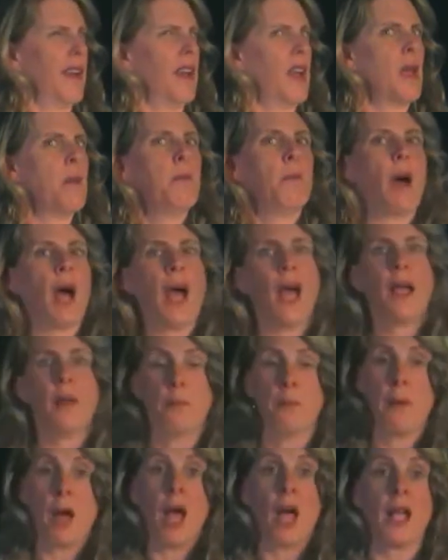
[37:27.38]
And
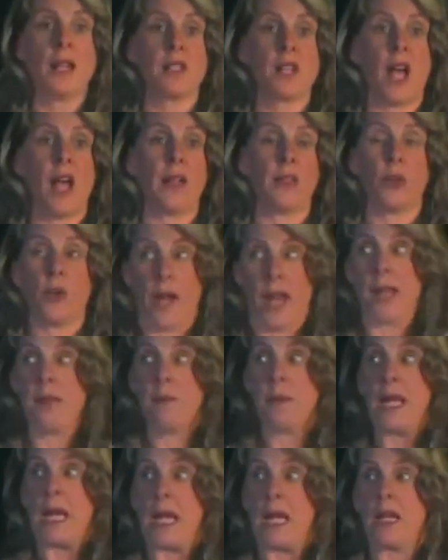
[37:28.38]
my Tyler and
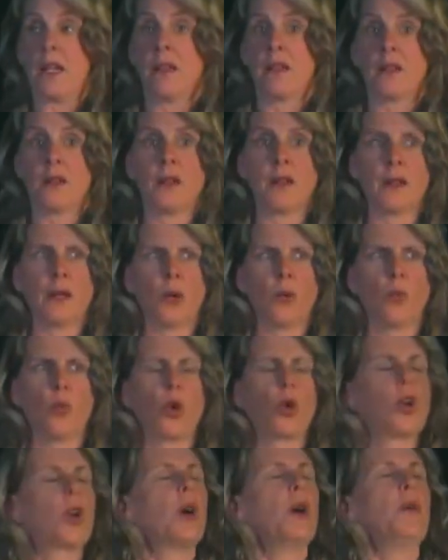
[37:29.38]
me
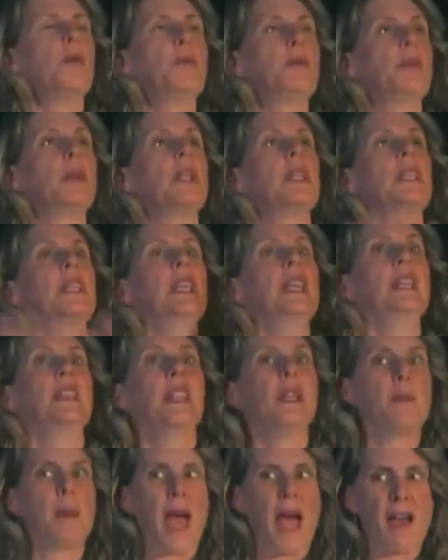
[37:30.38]
were
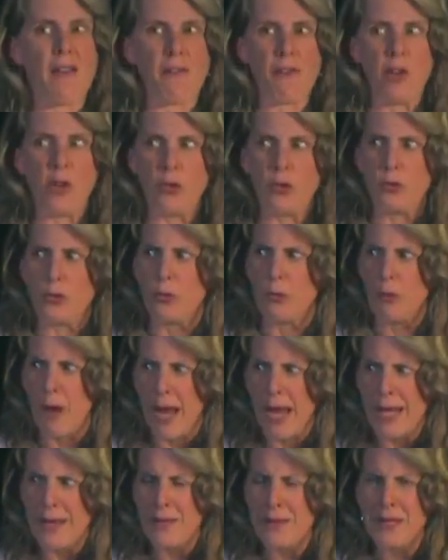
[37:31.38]
completely baffled,
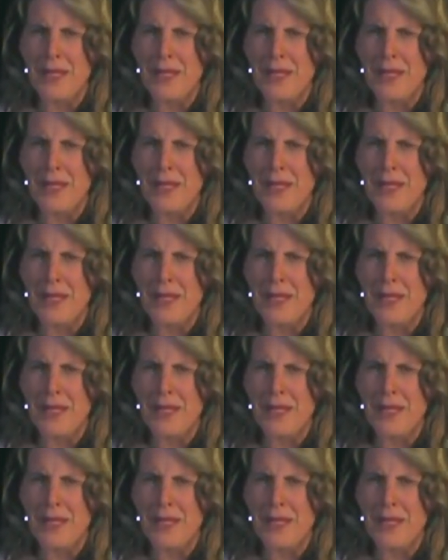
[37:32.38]
right?